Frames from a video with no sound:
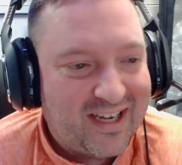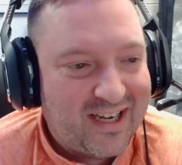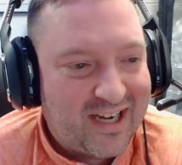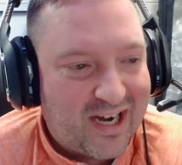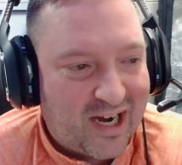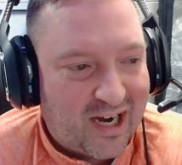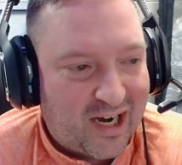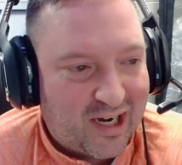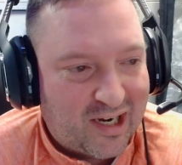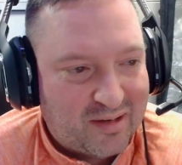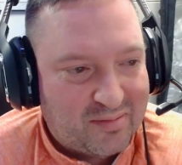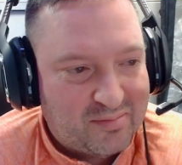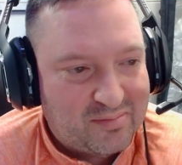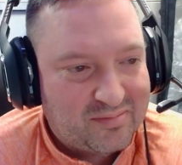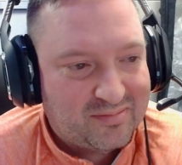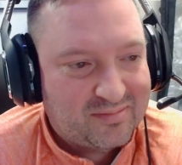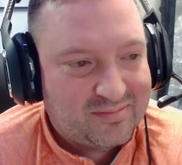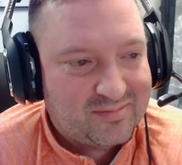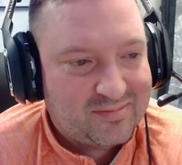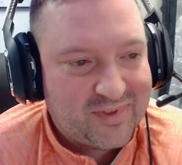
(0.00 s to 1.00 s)

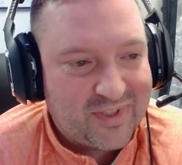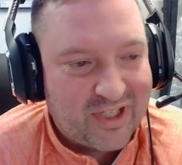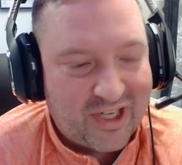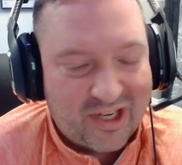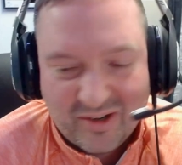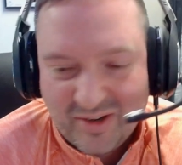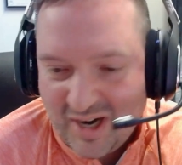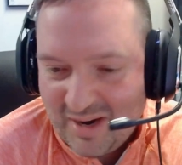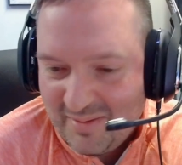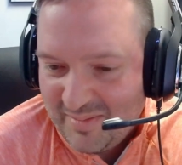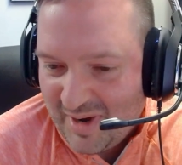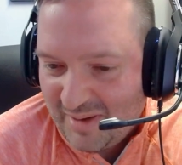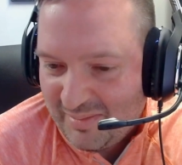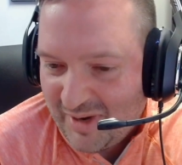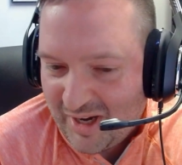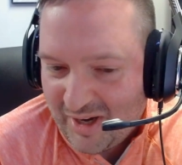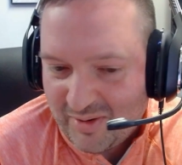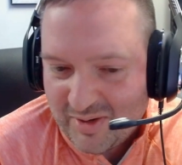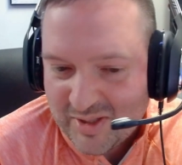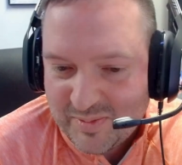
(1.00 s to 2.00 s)
Um, you know, I'm I'm
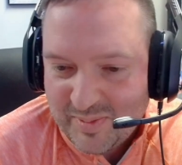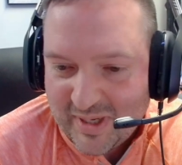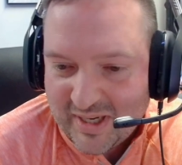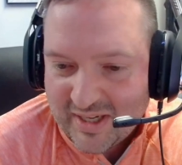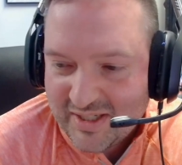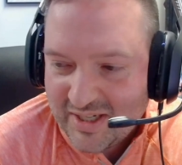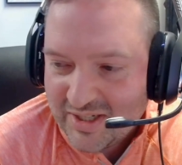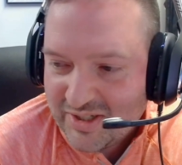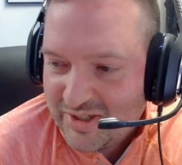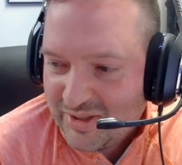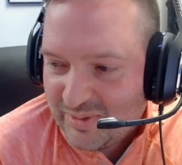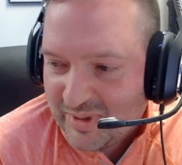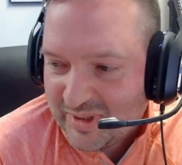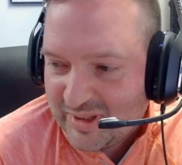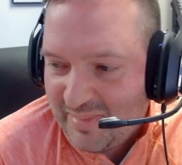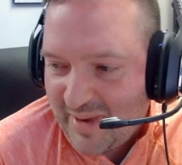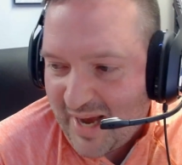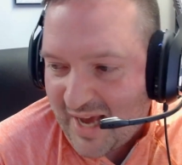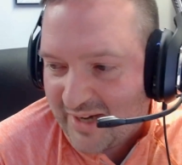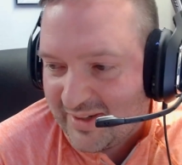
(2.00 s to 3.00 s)
not always paying attention to what
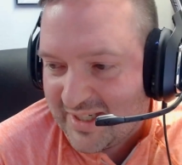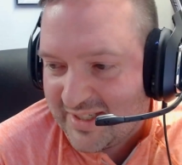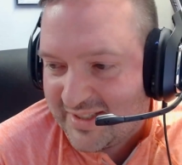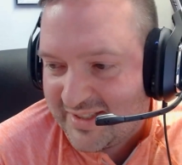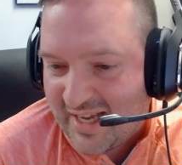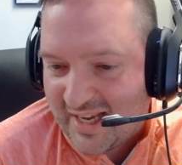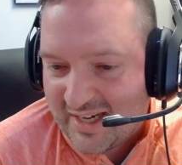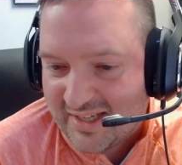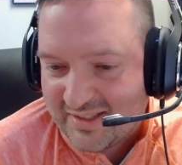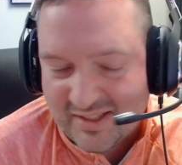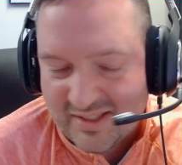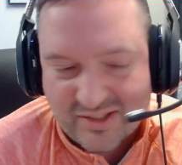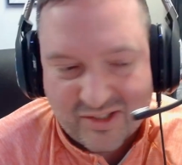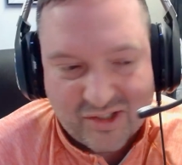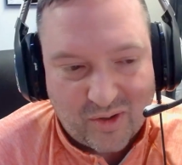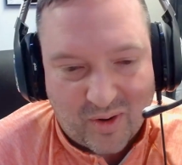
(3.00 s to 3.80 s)
the battery status is.